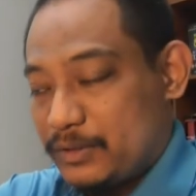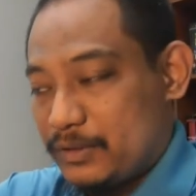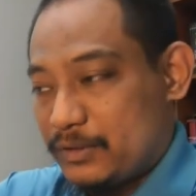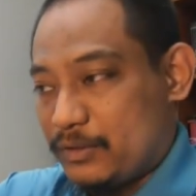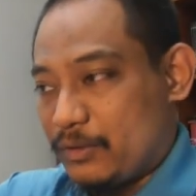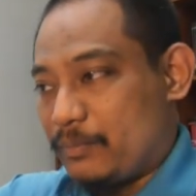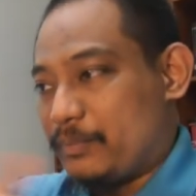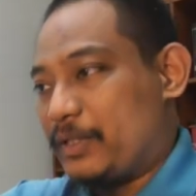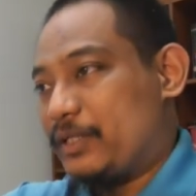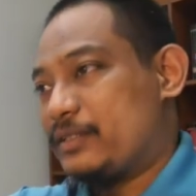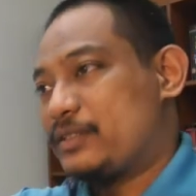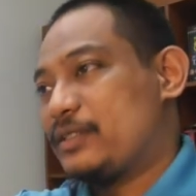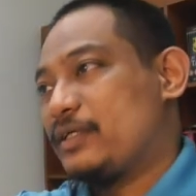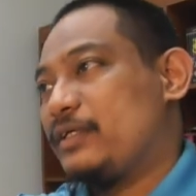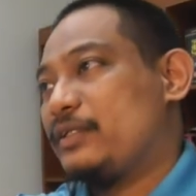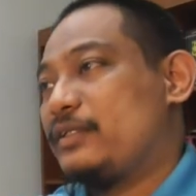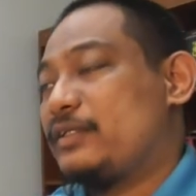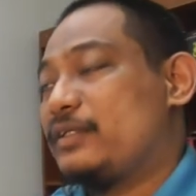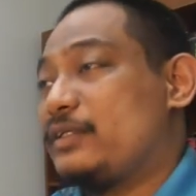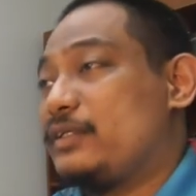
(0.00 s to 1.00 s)
comments,
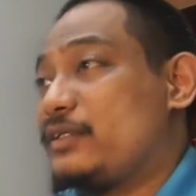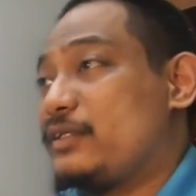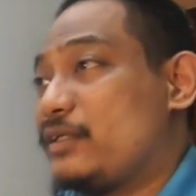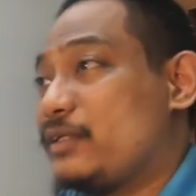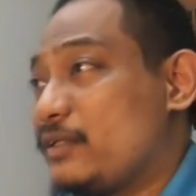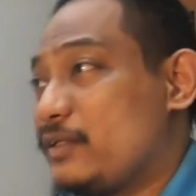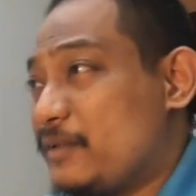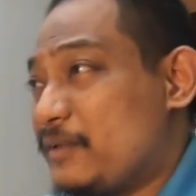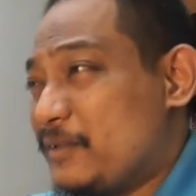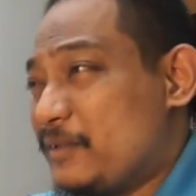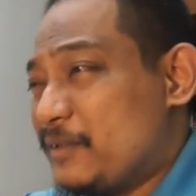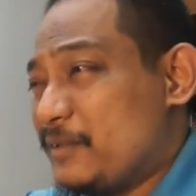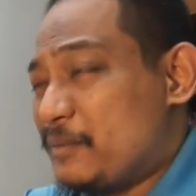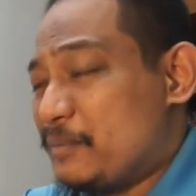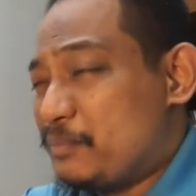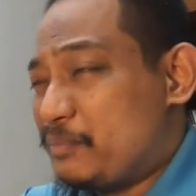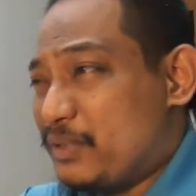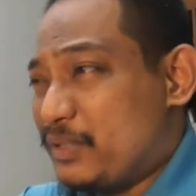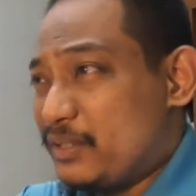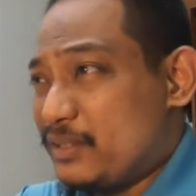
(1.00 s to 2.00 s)
I think
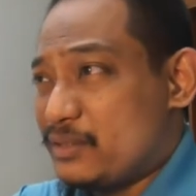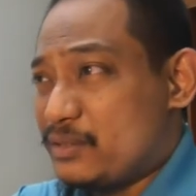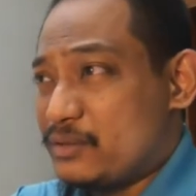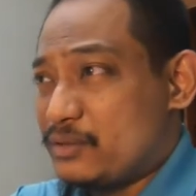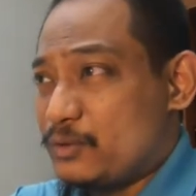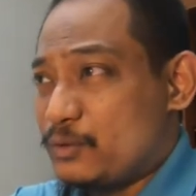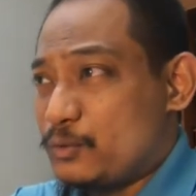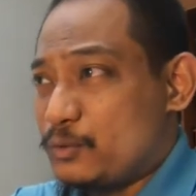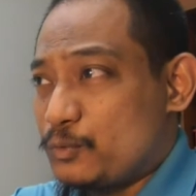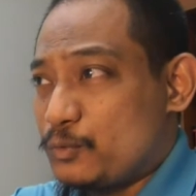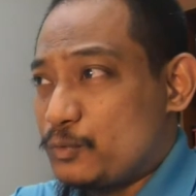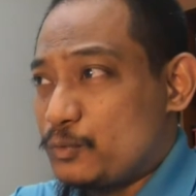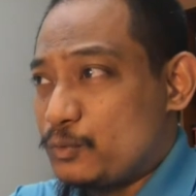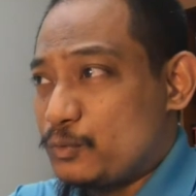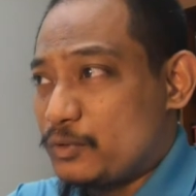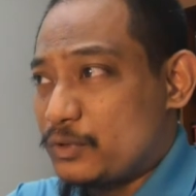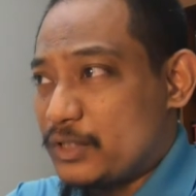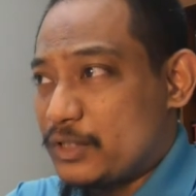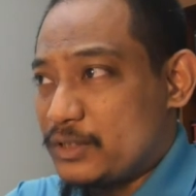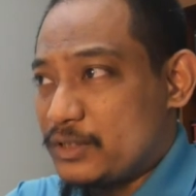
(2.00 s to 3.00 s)
please
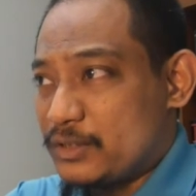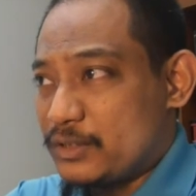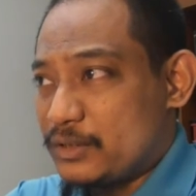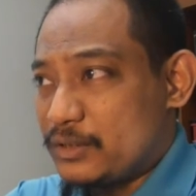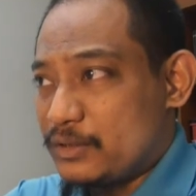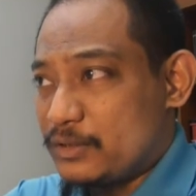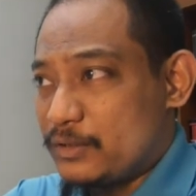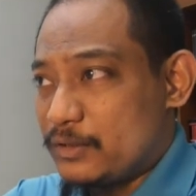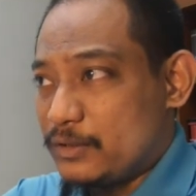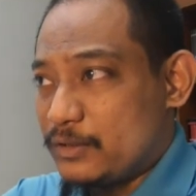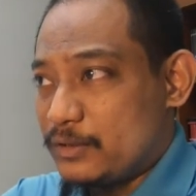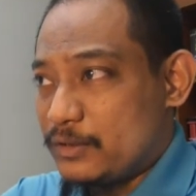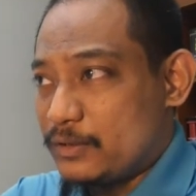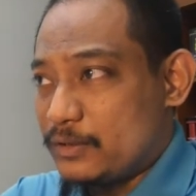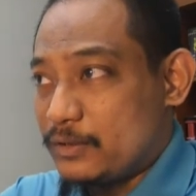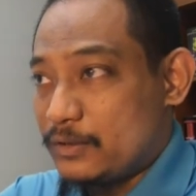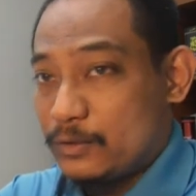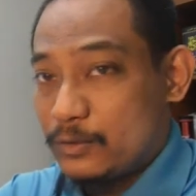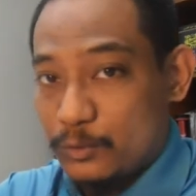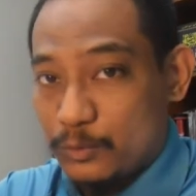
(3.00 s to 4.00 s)
do raise it in
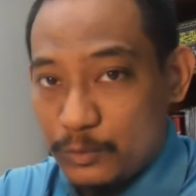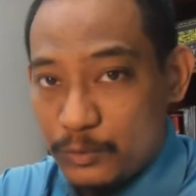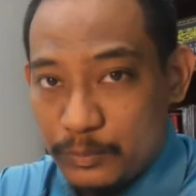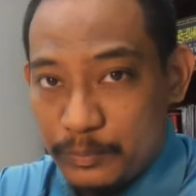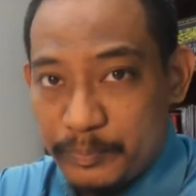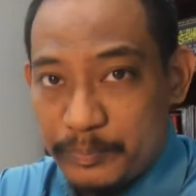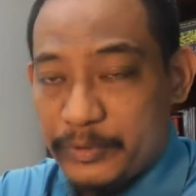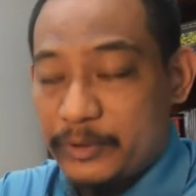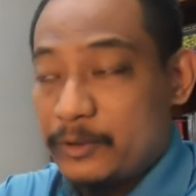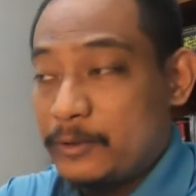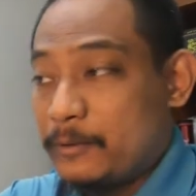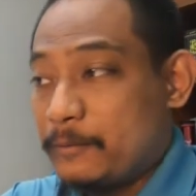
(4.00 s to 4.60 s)
the group